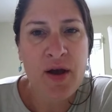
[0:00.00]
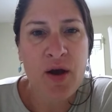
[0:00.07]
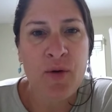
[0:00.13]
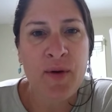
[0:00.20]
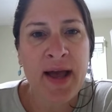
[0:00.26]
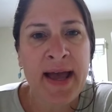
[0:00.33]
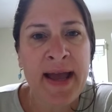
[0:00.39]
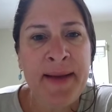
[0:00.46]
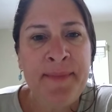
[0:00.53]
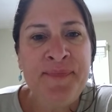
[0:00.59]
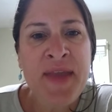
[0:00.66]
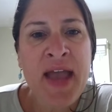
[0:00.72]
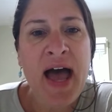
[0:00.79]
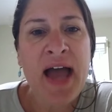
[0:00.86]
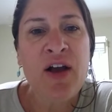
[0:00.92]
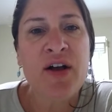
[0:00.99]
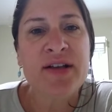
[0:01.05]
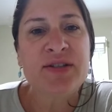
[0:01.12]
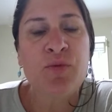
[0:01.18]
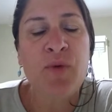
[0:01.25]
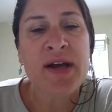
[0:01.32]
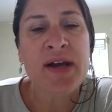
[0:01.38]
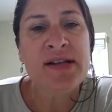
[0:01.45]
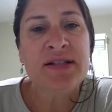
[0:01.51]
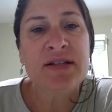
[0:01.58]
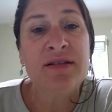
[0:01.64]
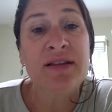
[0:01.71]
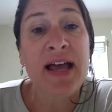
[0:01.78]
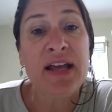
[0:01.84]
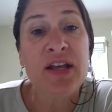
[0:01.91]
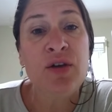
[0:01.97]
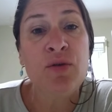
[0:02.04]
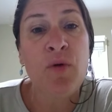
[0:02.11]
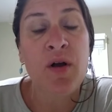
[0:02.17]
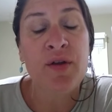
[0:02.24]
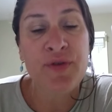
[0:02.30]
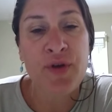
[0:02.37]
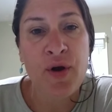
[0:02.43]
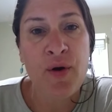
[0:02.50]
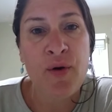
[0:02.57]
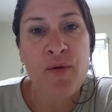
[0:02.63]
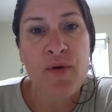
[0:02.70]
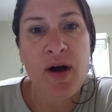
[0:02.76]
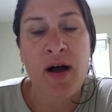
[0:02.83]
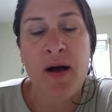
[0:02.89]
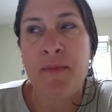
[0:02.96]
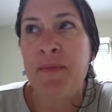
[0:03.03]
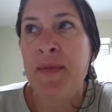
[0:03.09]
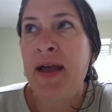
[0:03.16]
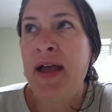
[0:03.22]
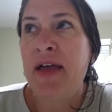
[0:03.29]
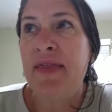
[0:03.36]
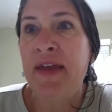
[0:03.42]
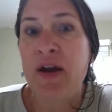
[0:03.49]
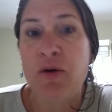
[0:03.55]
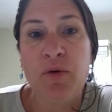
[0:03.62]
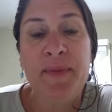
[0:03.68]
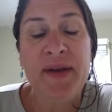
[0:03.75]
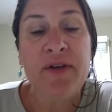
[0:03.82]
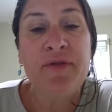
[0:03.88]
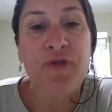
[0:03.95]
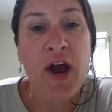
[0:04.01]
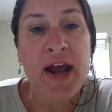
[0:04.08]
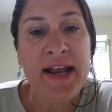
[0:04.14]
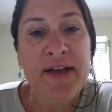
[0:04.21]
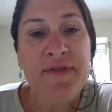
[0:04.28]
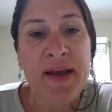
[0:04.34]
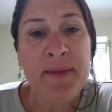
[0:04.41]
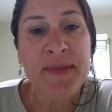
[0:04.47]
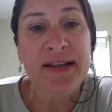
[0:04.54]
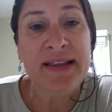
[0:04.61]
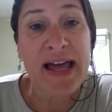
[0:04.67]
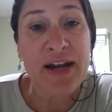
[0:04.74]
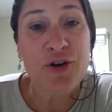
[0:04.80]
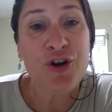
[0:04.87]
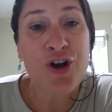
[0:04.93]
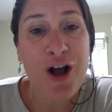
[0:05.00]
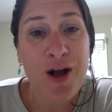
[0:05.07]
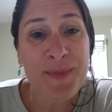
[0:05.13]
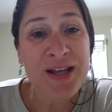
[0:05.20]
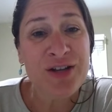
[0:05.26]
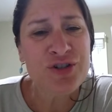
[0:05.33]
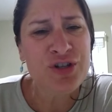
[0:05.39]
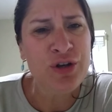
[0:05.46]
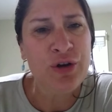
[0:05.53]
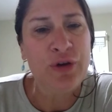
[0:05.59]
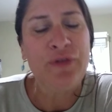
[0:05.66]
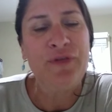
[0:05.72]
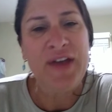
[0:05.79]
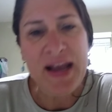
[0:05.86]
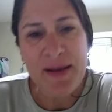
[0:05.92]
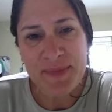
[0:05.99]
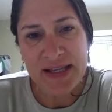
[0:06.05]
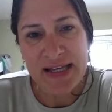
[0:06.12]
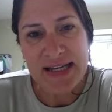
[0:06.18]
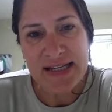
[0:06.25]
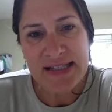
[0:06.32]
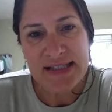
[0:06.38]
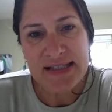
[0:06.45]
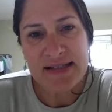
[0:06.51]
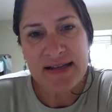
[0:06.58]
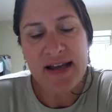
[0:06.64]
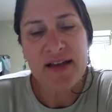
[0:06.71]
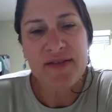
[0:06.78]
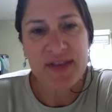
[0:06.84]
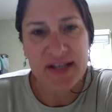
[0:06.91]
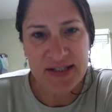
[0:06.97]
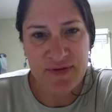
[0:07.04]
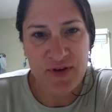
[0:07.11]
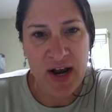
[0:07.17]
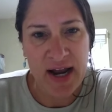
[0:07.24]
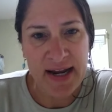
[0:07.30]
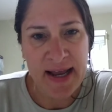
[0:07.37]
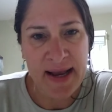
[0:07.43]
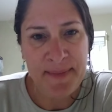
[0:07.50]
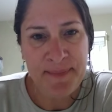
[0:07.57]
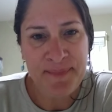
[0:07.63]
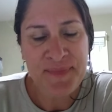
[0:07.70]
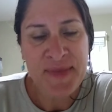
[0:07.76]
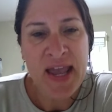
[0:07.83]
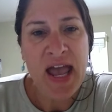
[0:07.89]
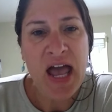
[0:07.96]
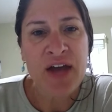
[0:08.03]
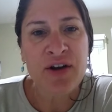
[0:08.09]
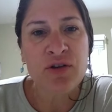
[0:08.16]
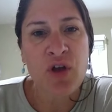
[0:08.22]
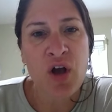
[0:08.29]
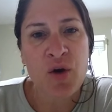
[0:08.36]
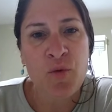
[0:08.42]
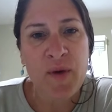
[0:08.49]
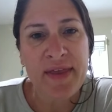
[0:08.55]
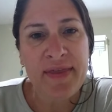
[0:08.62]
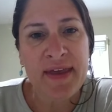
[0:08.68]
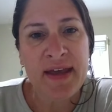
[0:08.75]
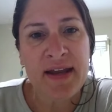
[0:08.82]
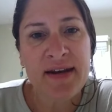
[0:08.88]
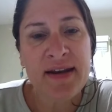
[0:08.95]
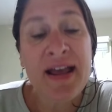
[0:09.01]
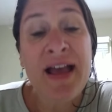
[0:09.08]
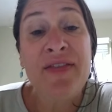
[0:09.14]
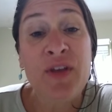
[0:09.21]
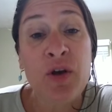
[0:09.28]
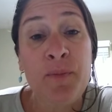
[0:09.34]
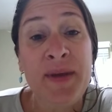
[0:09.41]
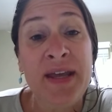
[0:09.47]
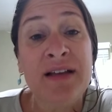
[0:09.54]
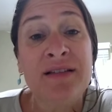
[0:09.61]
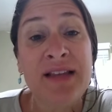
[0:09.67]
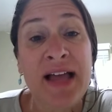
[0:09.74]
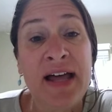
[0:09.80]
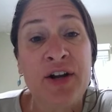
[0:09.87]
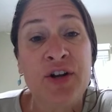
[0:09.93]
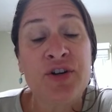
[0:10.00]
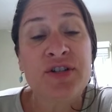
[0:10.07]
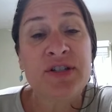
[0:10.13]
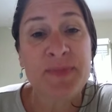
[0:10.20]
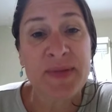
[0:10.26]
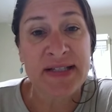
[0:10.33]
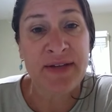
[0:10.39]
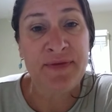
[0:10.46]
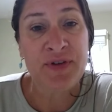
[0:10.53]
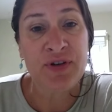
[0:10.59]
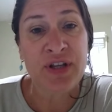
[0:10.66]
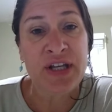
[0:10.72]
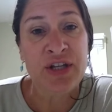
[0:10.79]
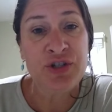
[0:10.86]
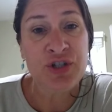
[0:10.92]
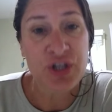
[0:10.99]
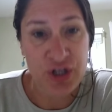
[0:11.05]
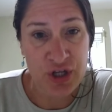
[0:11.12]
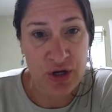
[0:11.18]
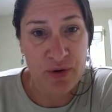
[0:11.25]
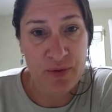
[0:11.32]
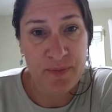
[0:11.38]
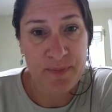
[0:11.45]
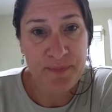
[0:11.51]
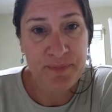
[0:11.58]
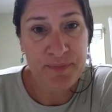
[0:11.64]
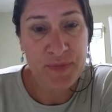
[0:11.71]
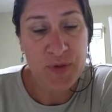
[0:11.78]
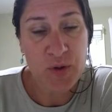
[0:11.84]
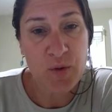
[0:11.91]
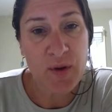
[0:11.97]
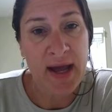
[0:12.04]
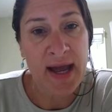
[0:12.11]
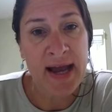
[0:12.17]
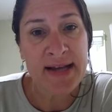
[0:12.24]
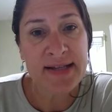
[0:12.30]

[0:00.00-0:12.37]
Okay. I also wanted to let you all know there will be a Friday family letter coming to your families this Friday. And along with it, there'll be a letter specifically to you. Okay.